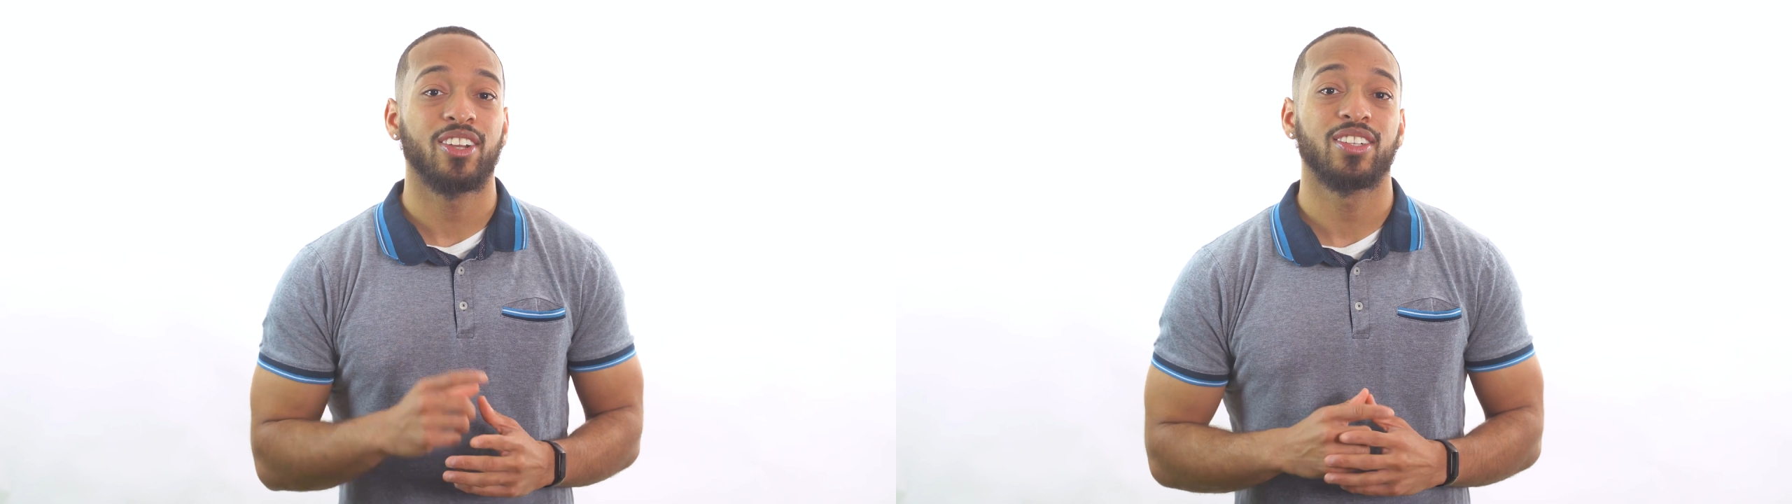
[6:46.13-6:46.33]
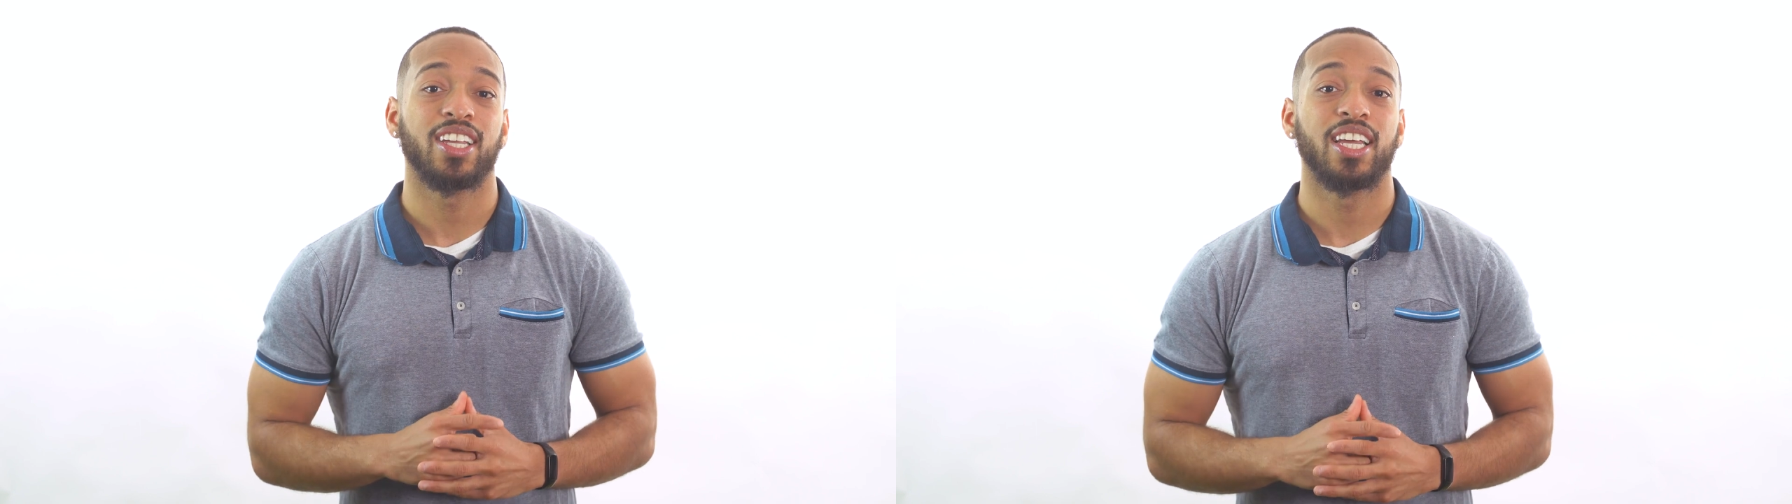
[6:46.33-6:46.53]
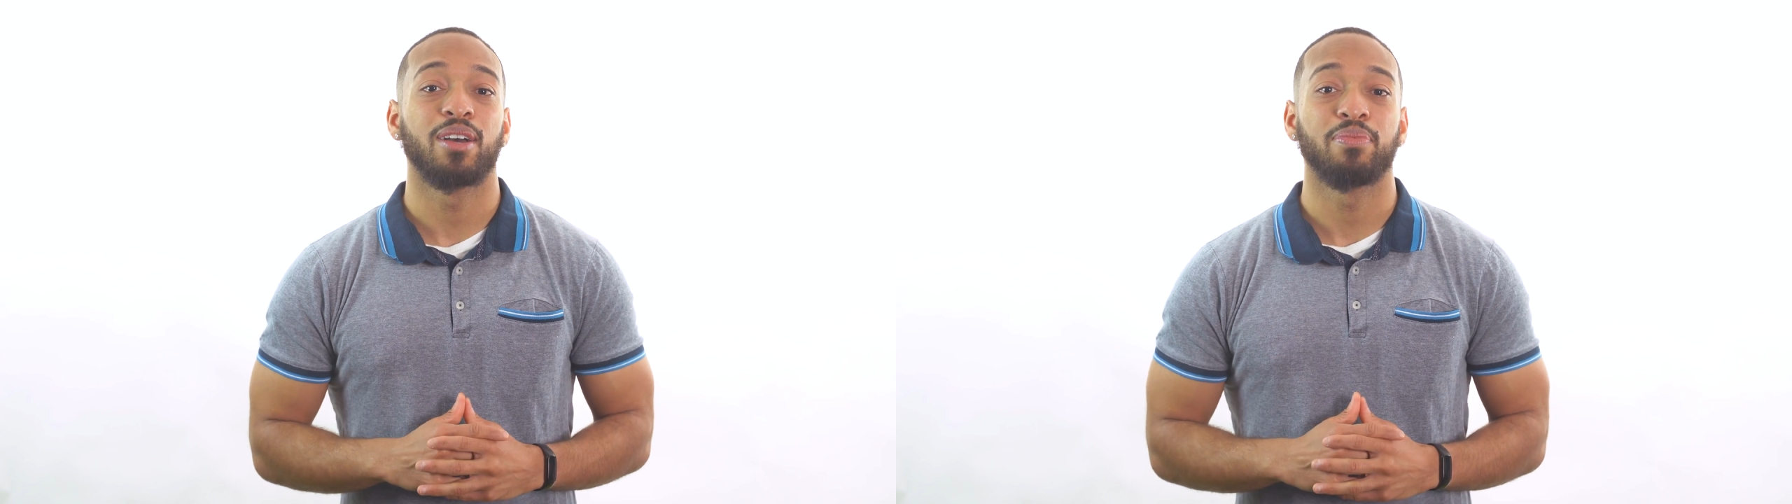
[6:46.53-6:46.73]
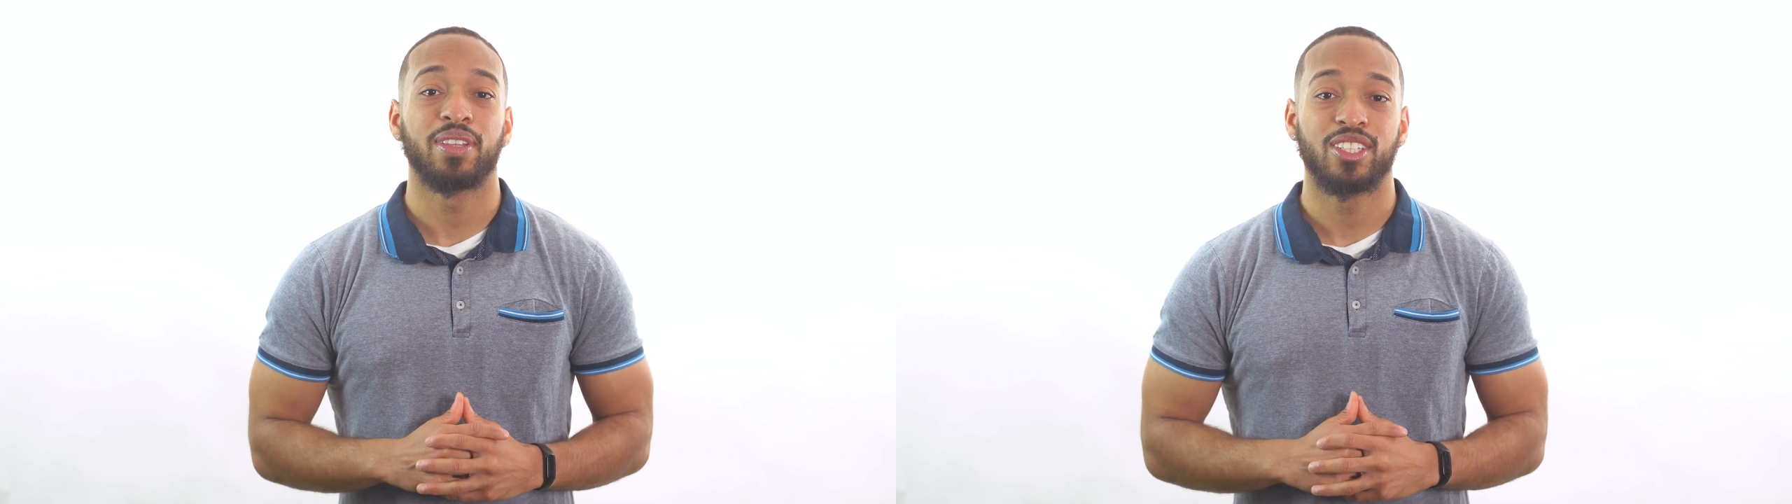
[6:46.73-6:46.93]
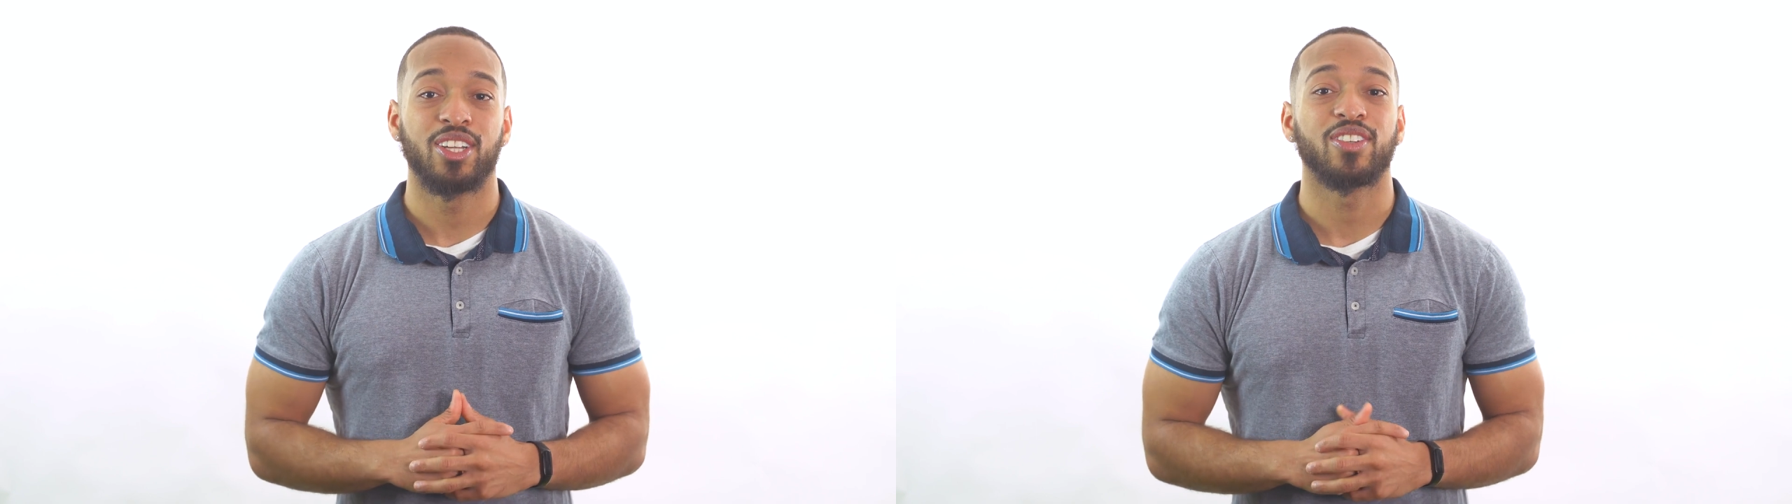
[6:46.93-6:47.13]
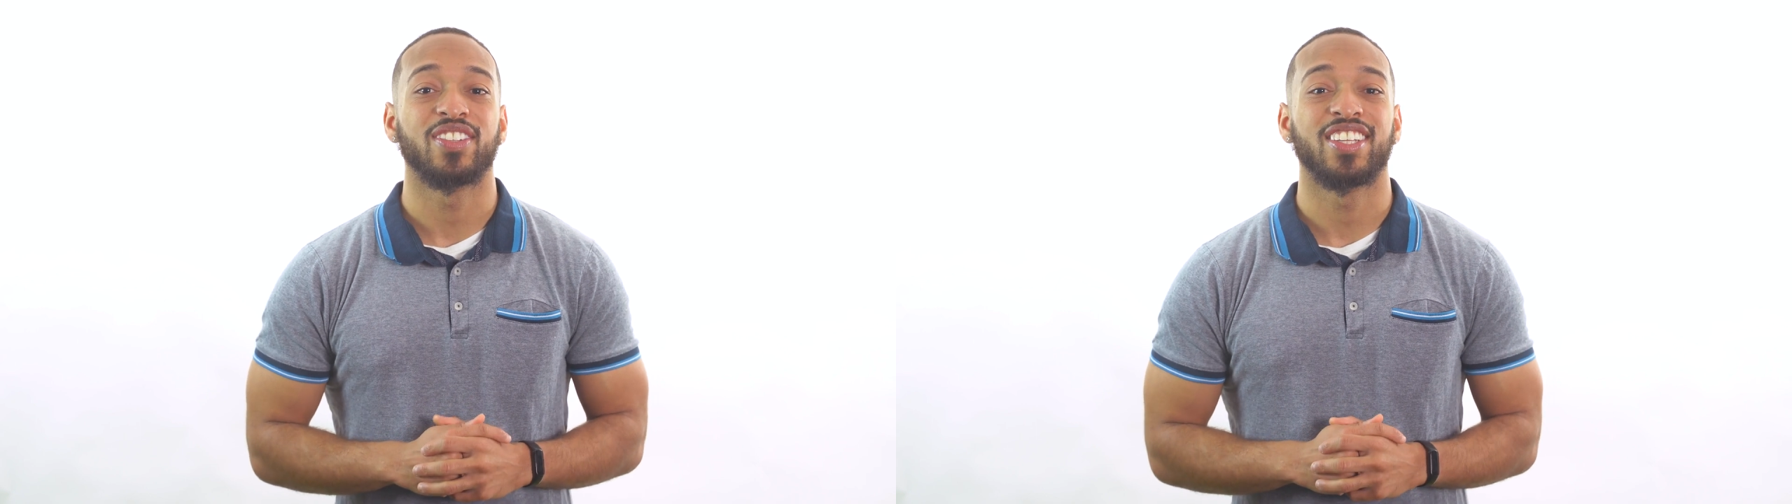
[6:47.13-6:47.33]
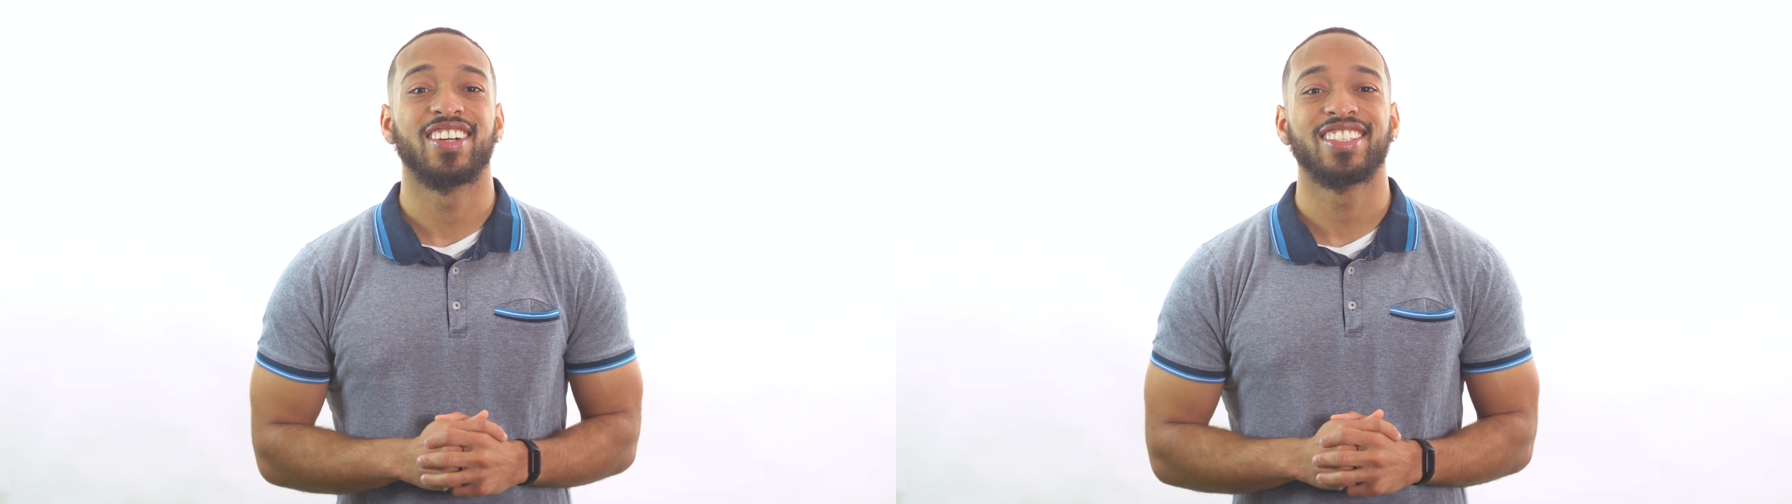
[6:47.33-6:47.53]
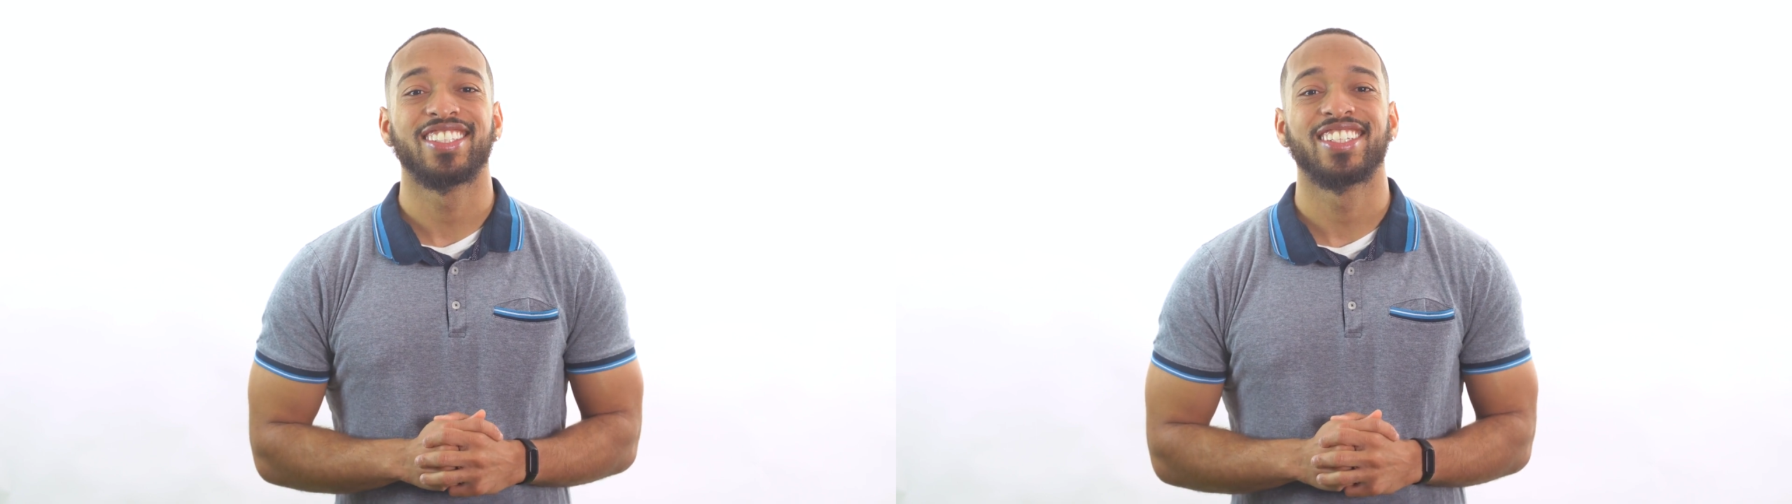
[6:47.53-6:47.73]
your site up in the search
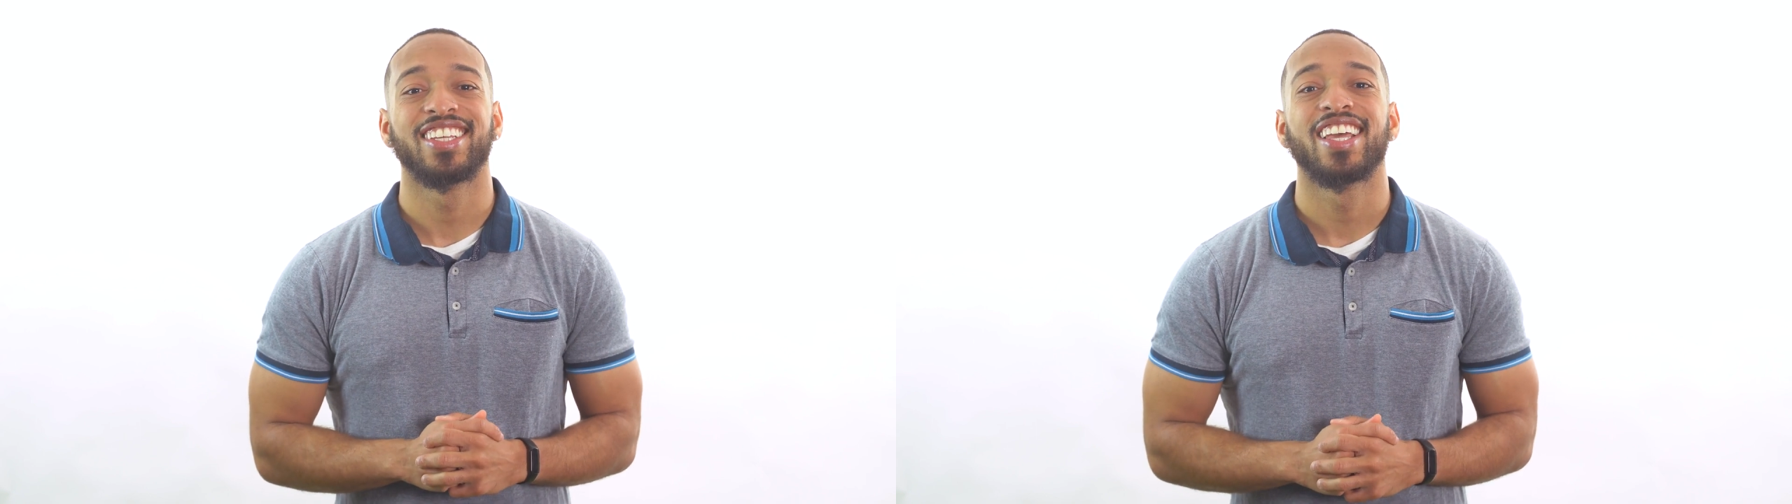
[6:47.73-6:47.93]
results.